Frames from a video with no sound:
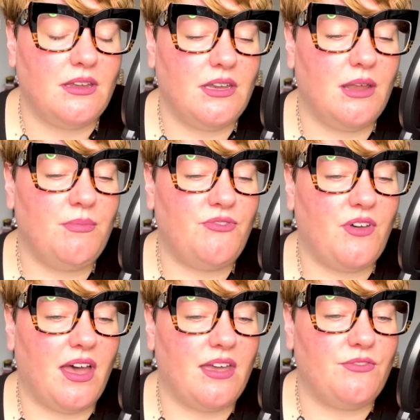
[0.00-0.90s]
Number
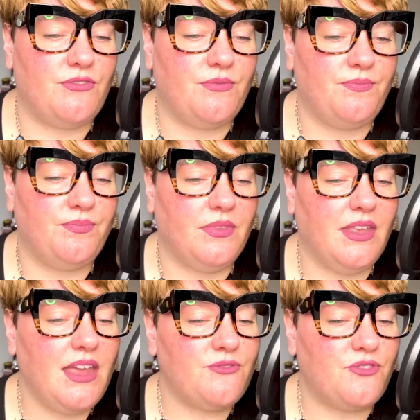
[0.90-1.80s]
five,
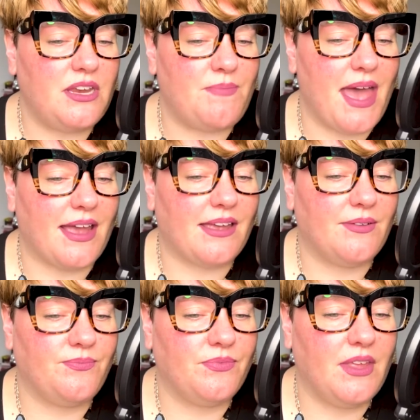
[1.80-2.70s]
get feedback.
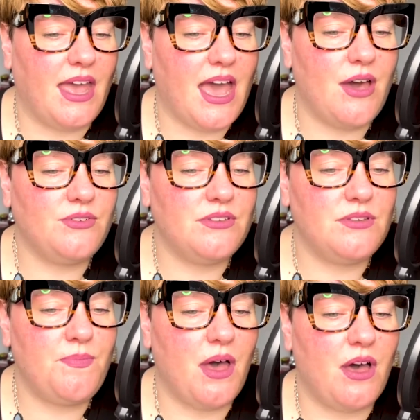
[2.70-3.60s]
How does
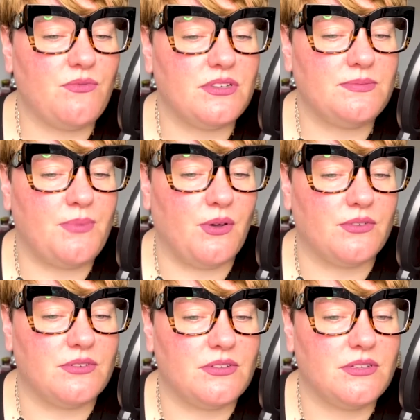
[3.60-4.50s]
a part
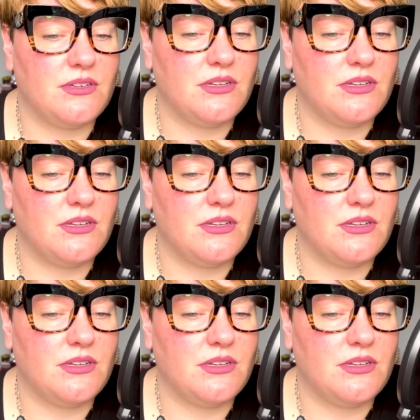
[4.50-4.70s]
respond?